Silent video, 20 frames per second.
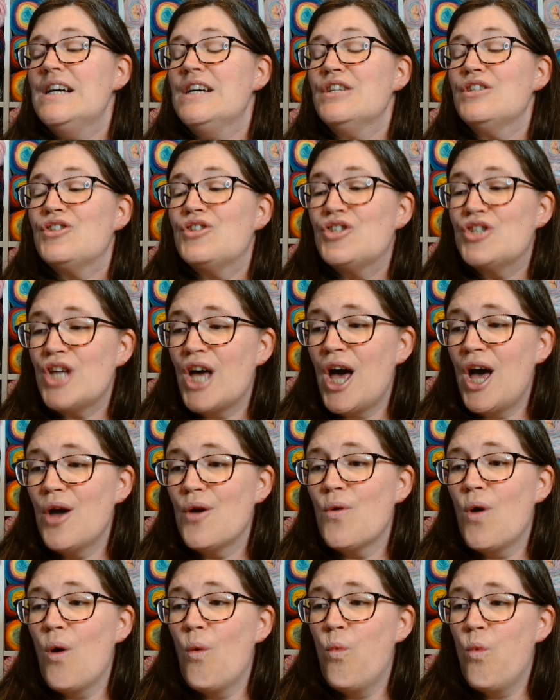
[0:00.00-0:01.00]

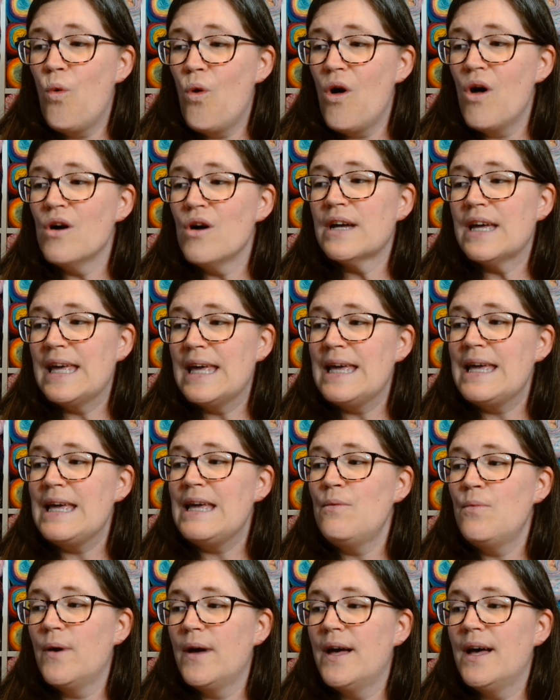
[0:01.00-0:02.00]
So what
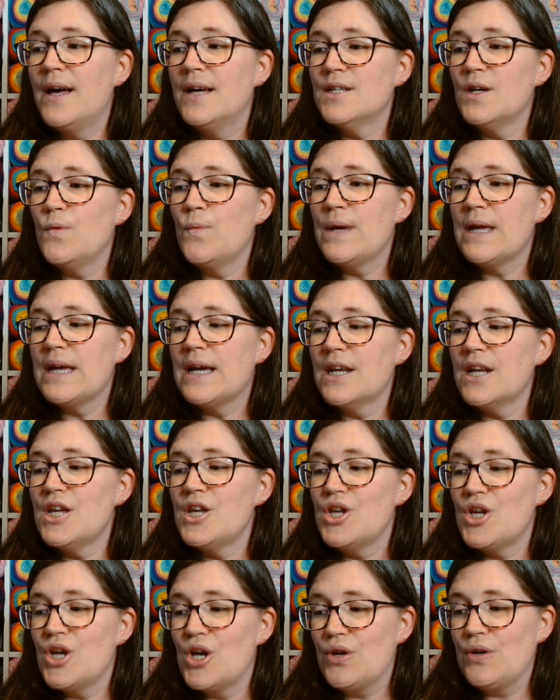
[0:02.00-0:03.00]
keyword are we going to
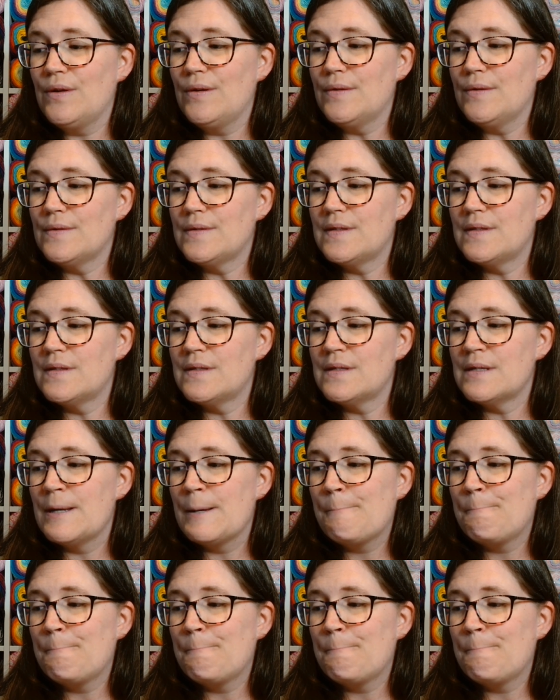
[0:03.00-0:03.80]
use?